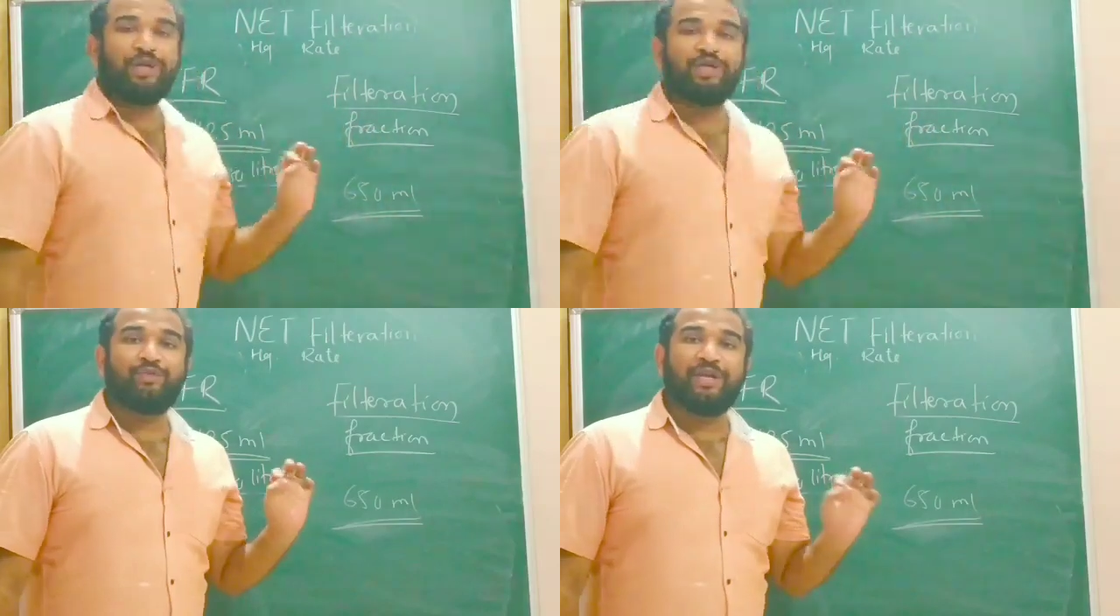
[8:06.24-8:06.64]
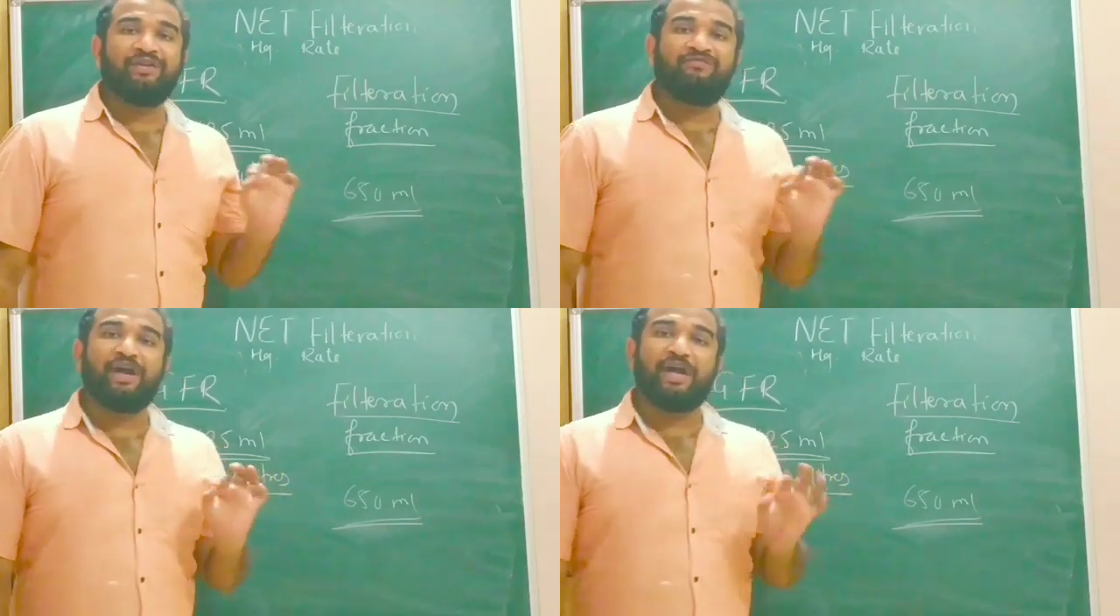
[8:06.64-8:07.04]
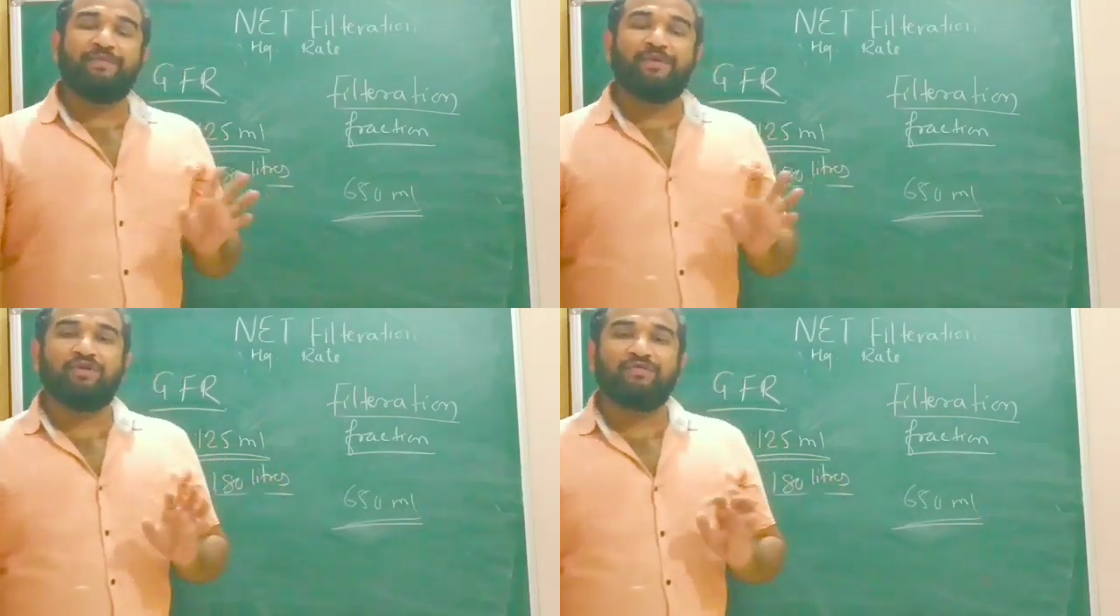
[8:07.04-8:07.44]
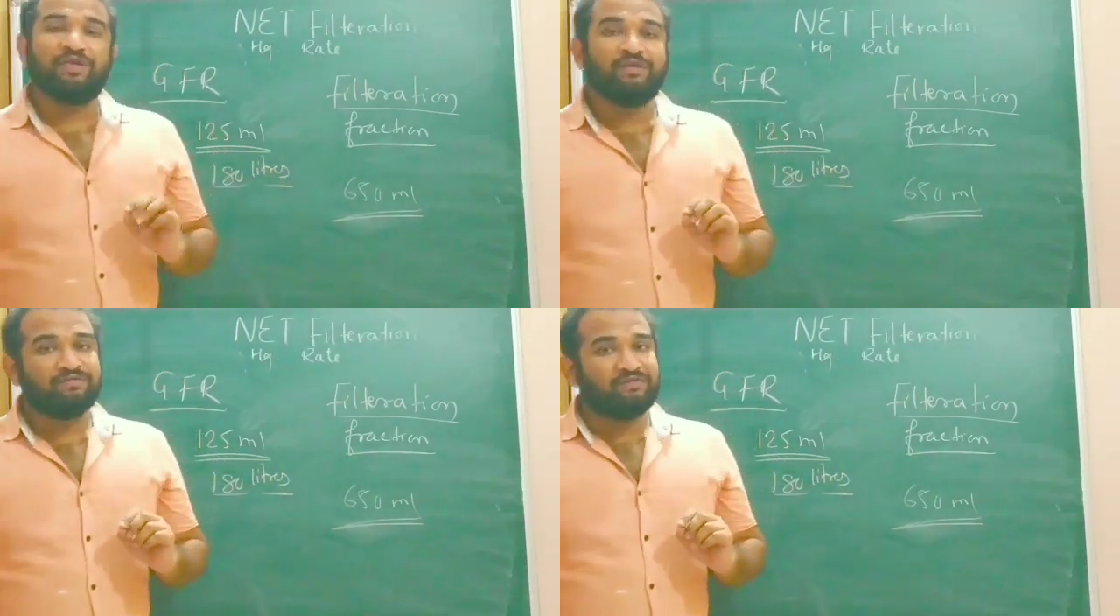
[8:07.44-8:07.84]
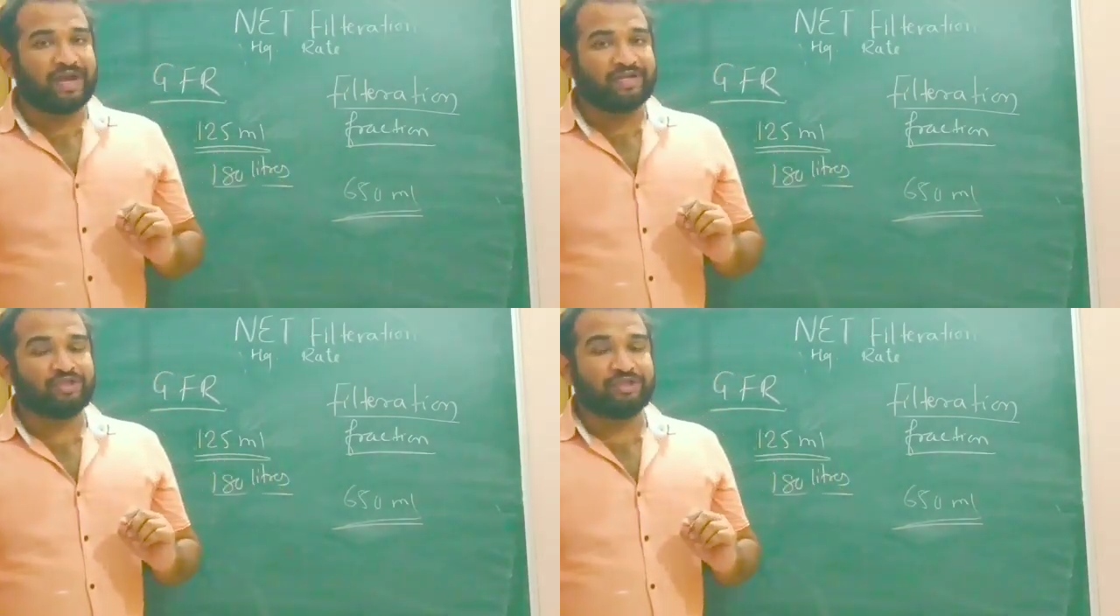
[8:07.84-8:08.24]
125 ml of the
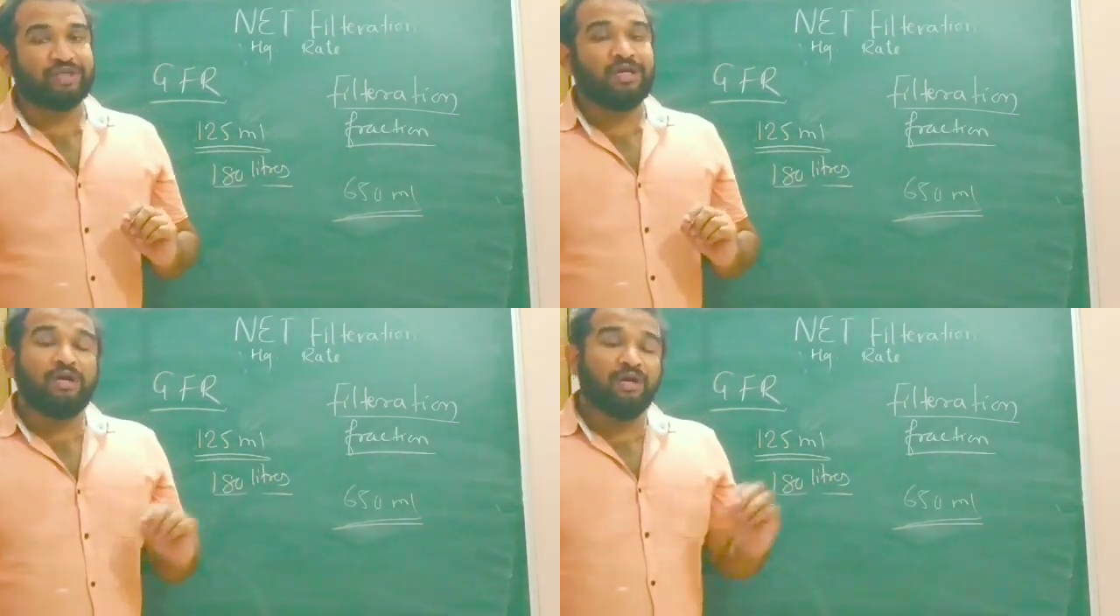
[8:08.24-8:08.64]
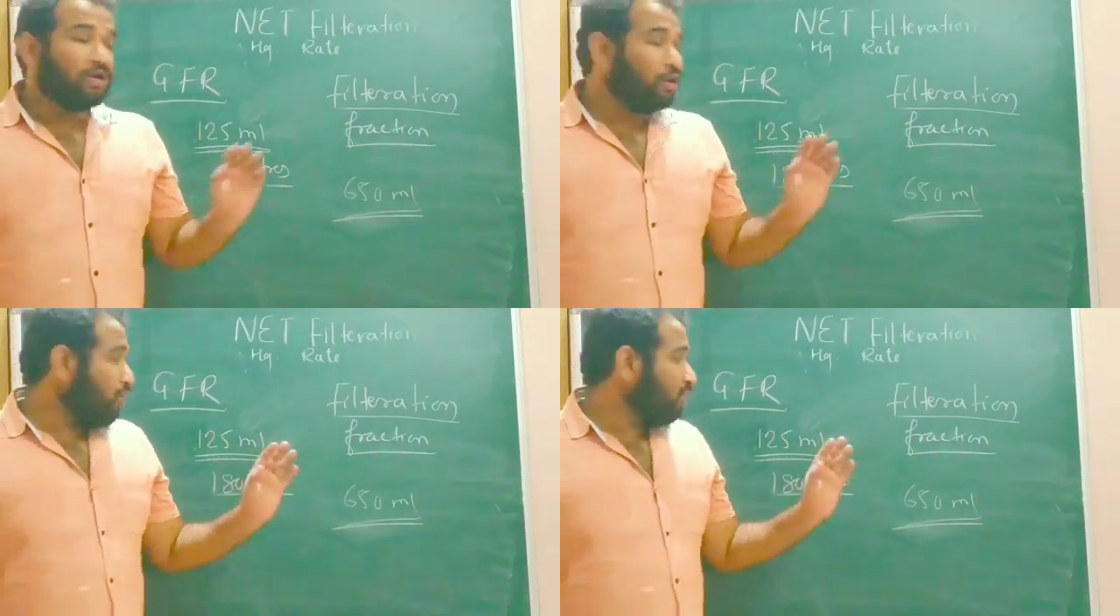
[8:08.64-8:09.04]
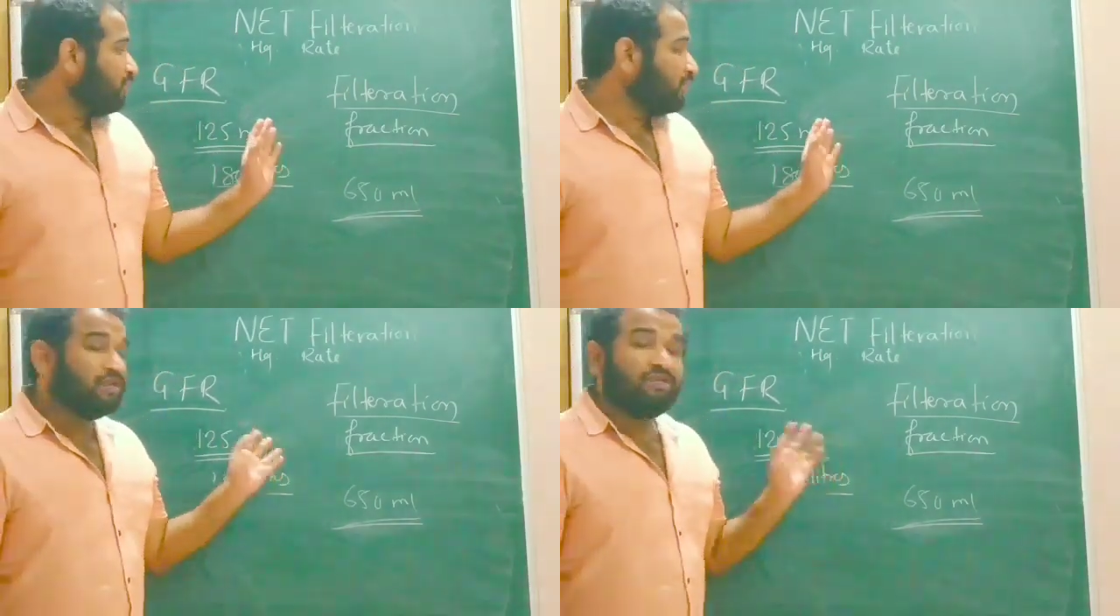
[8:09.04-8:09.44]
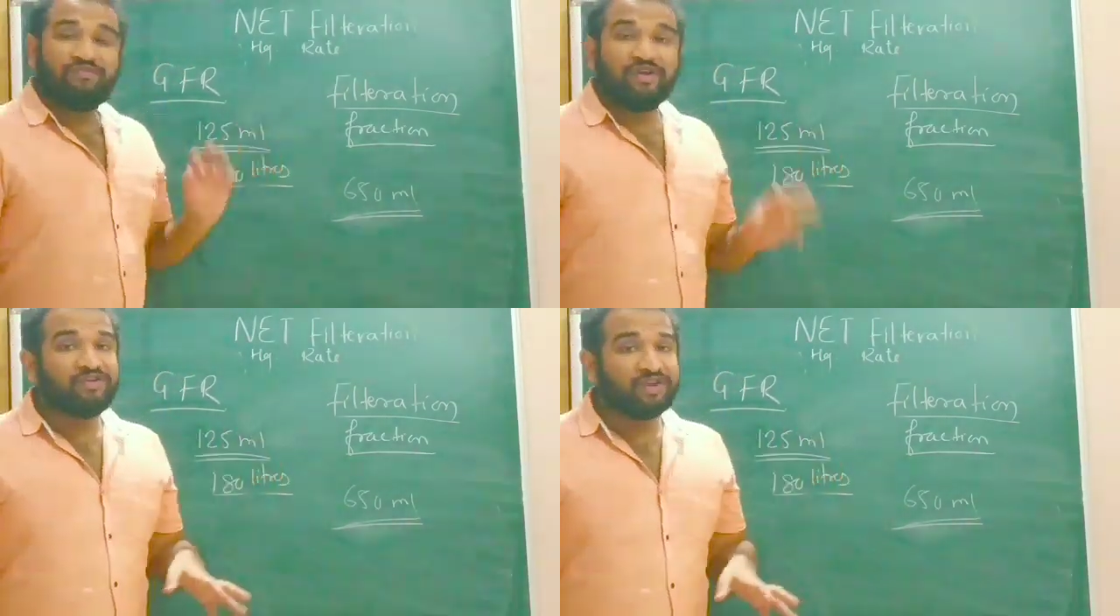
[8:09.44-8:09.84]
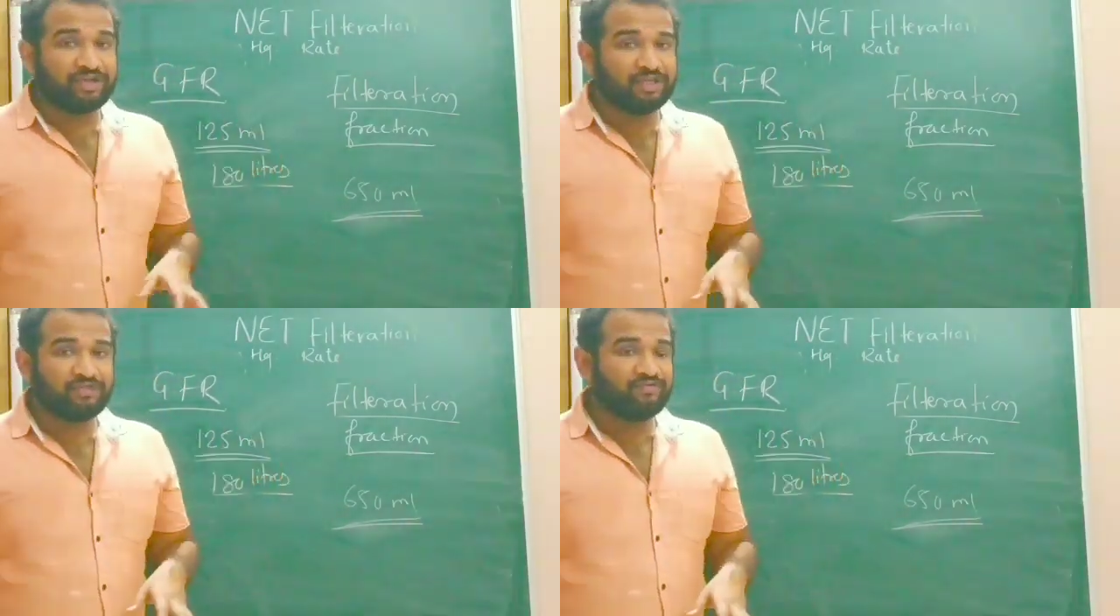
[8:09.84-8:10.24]
fraction of the
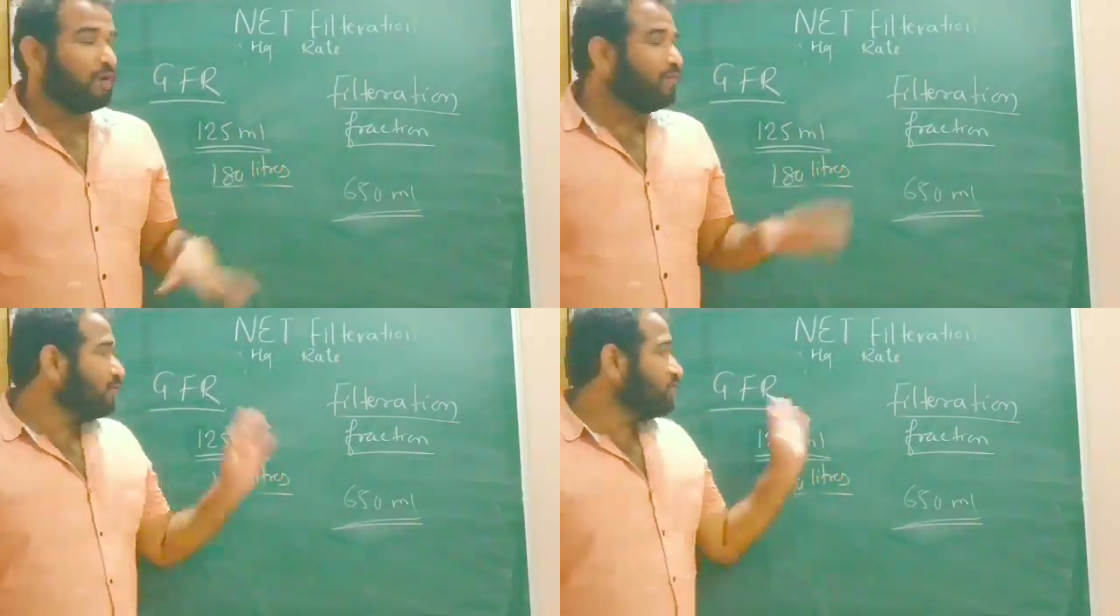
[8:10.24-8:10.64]
filtrate is formed,